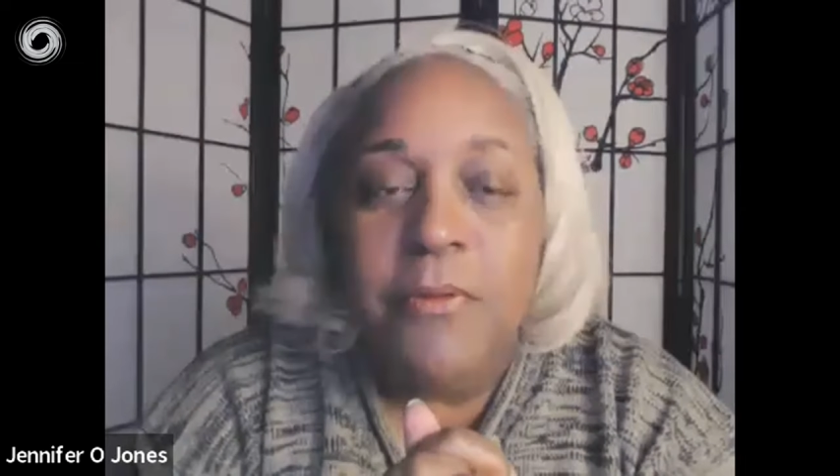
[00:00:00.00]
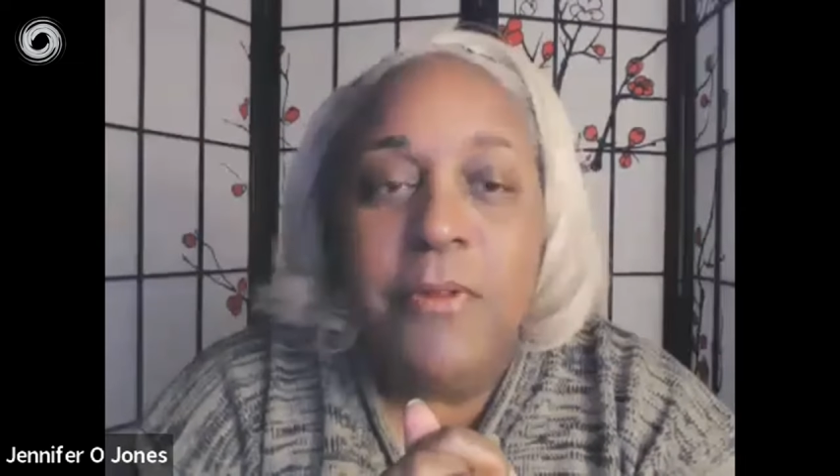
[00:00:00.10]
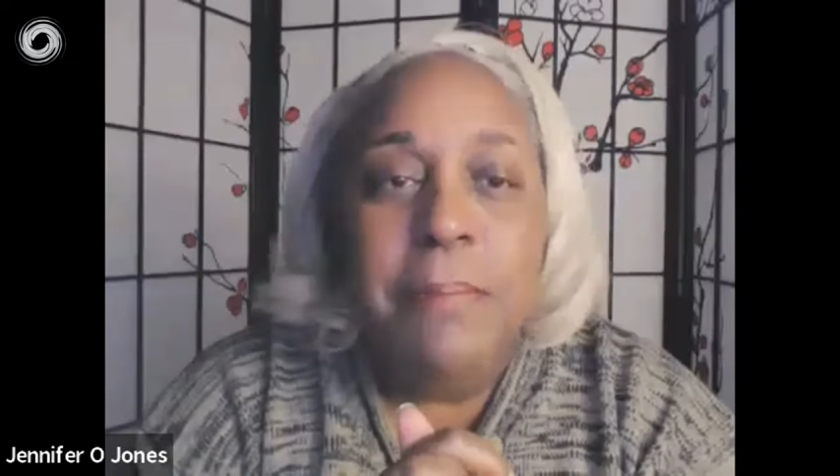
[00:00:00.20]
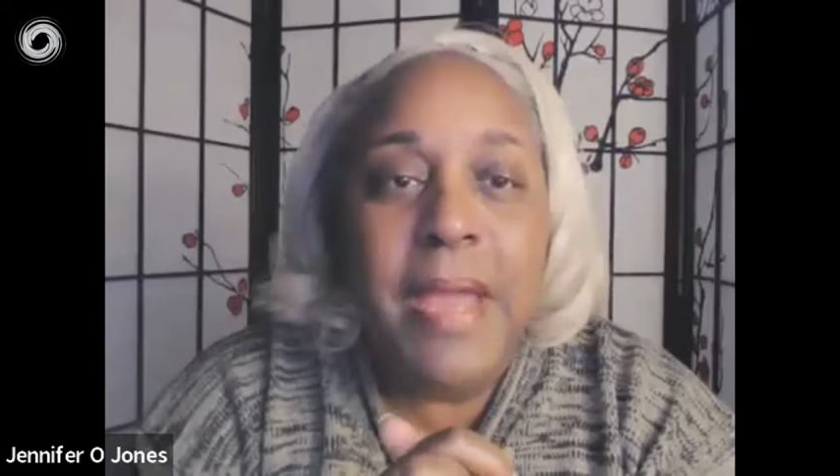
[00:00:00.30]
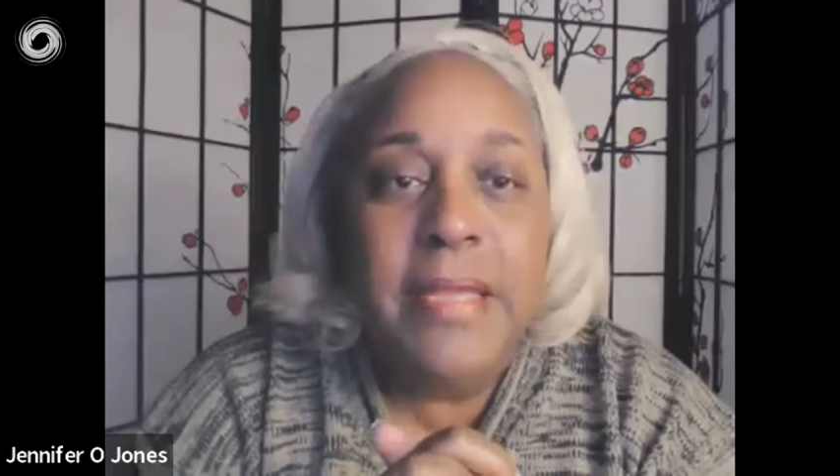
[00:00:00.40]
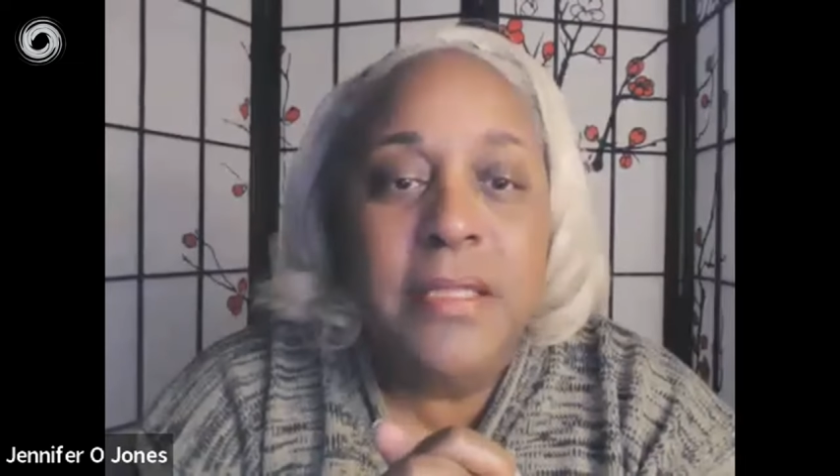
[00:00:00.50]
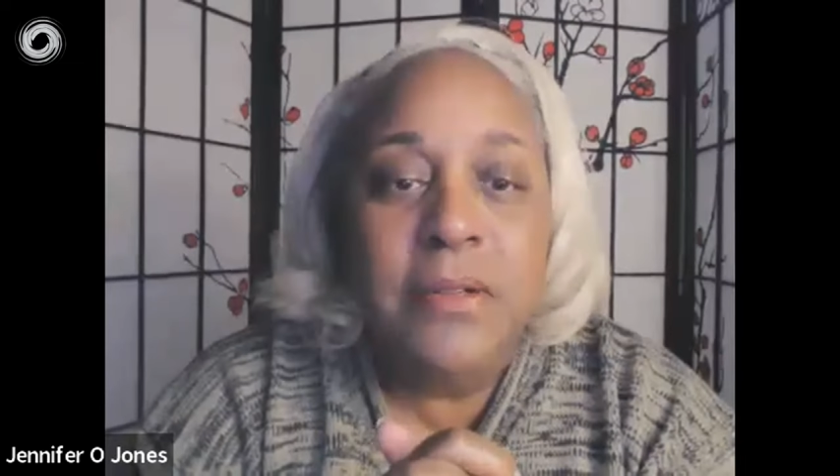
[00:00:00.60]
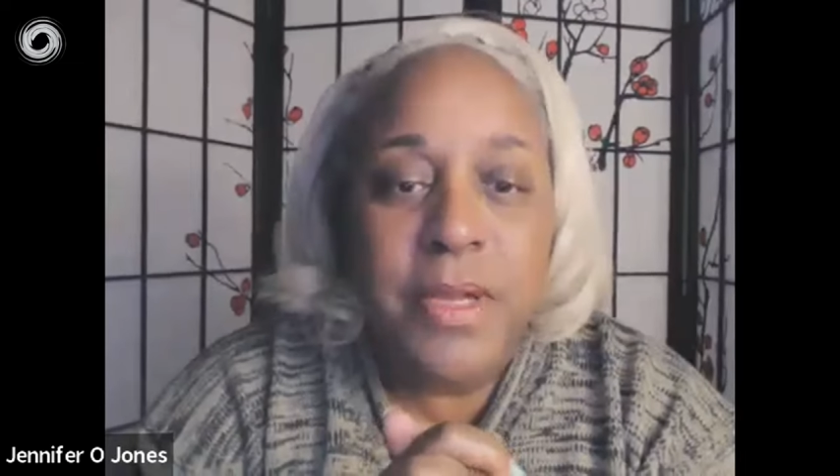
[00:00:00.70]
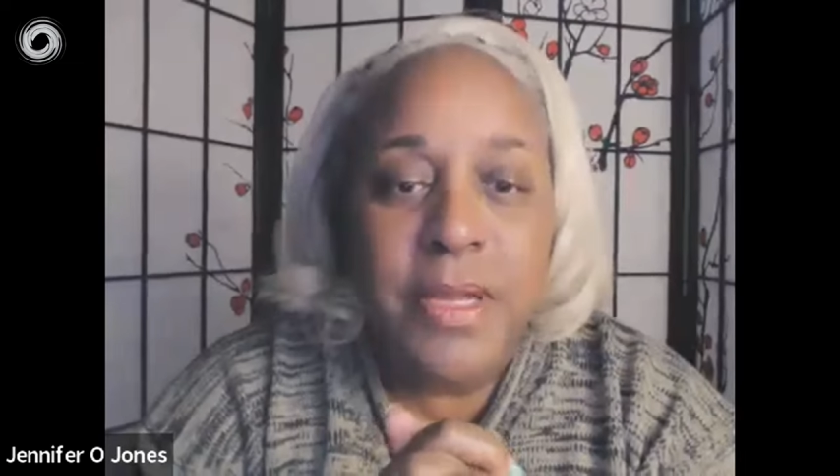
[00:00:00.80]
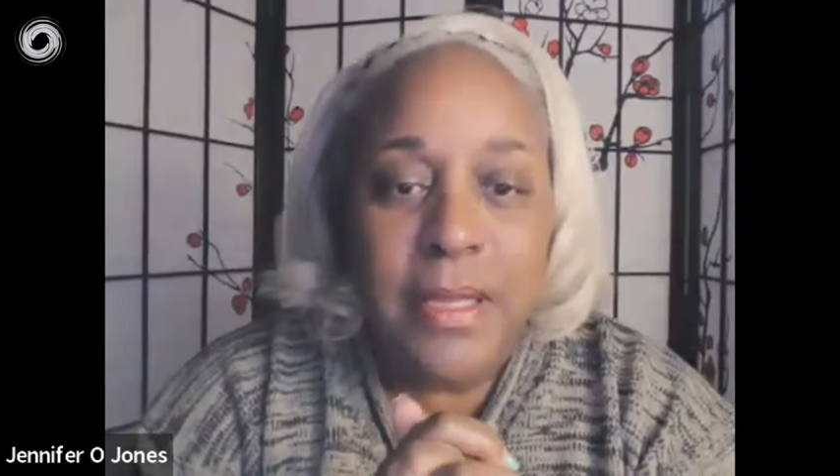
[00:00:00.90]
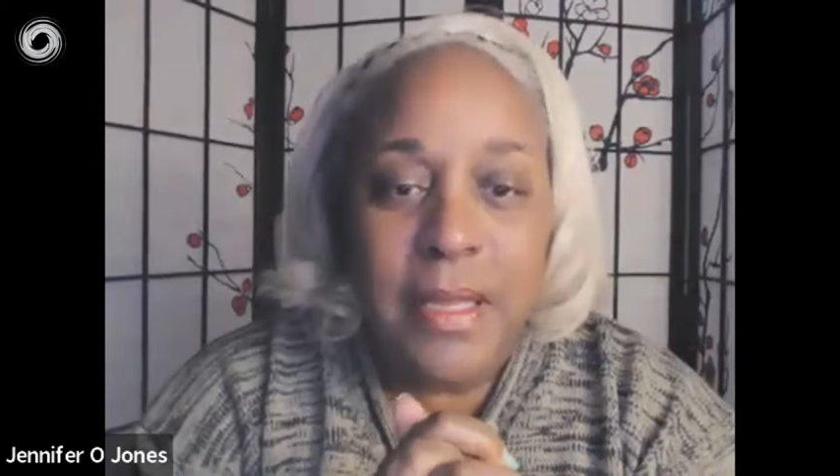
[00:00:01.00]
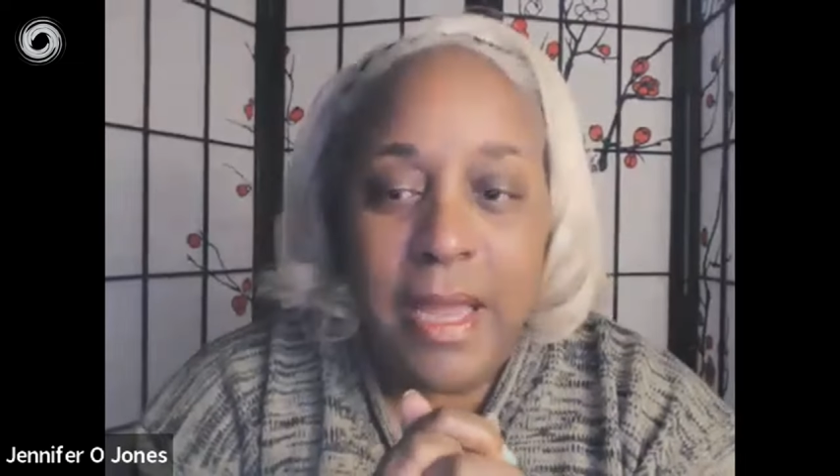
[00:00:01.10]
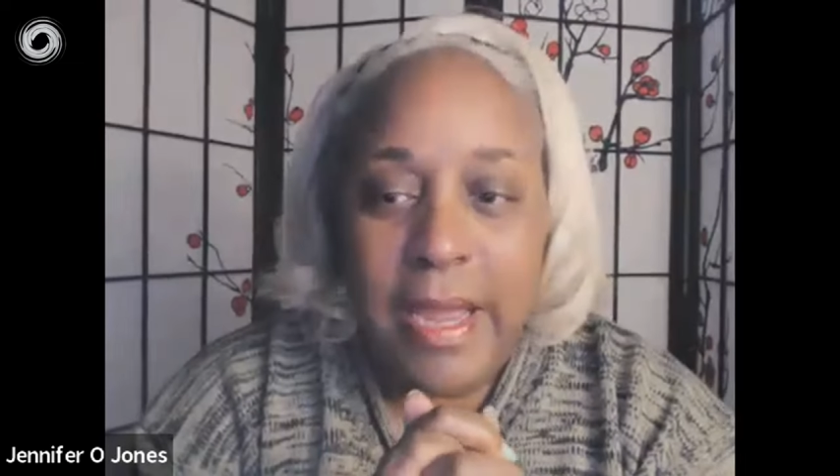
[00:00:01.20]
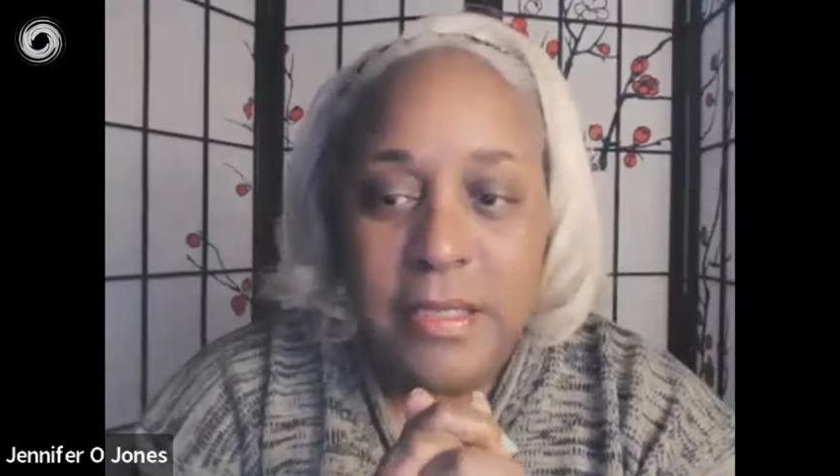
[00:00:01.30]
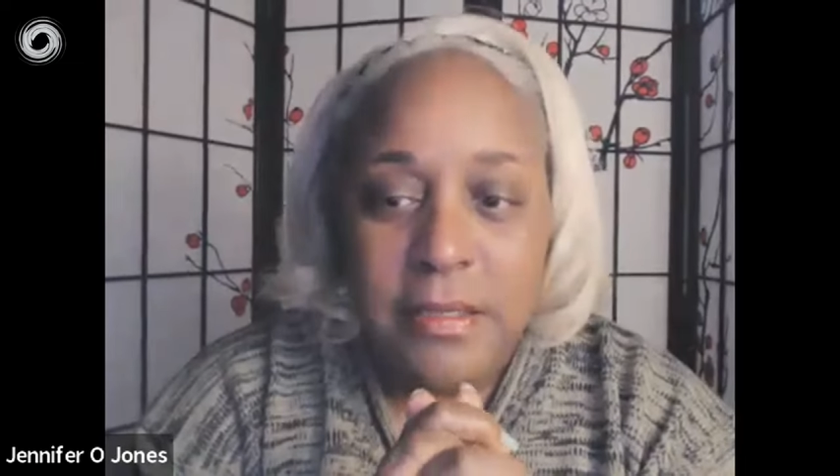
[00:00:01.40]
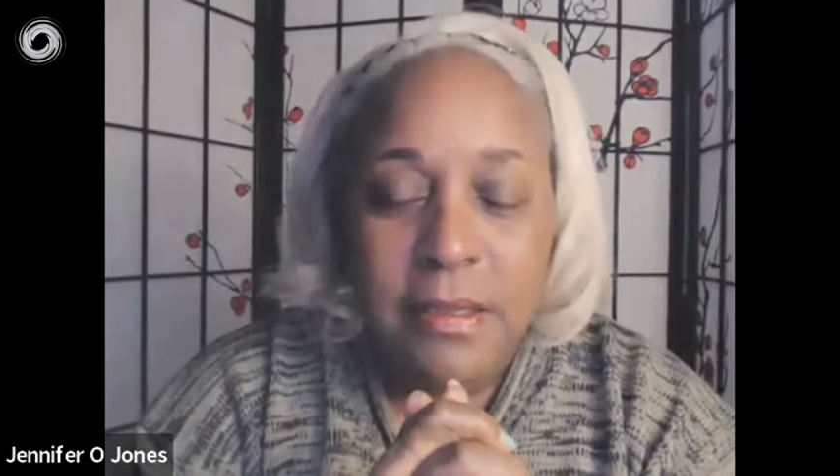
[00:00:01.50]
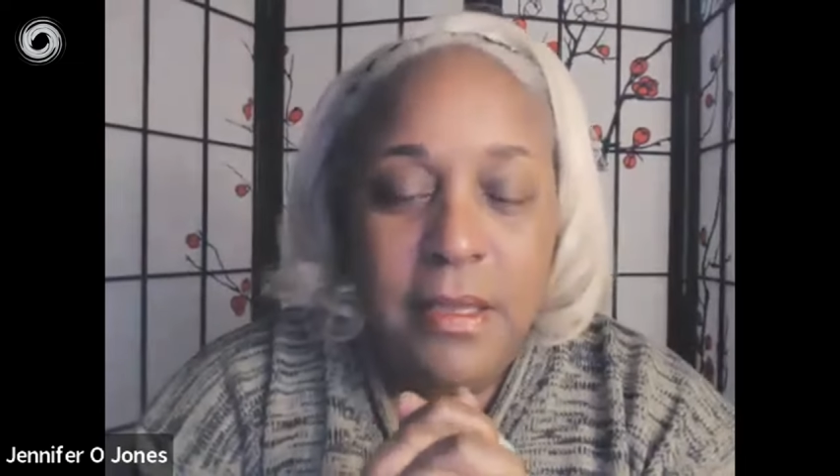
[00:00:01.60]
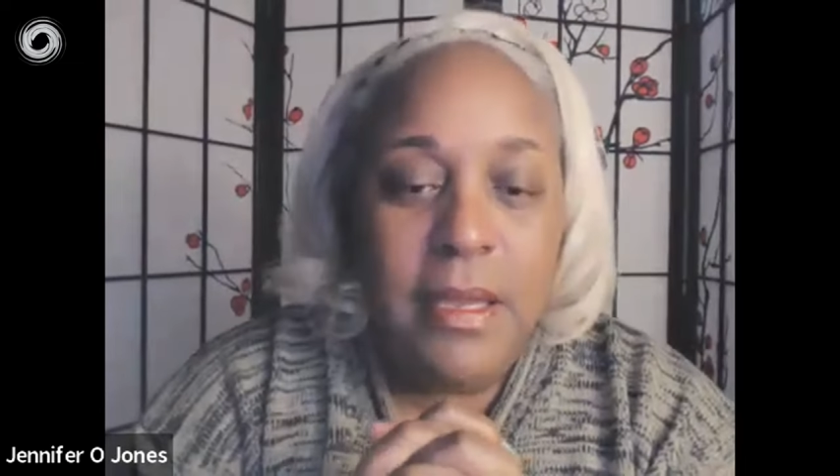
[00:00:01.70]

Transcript: Freemasonry class,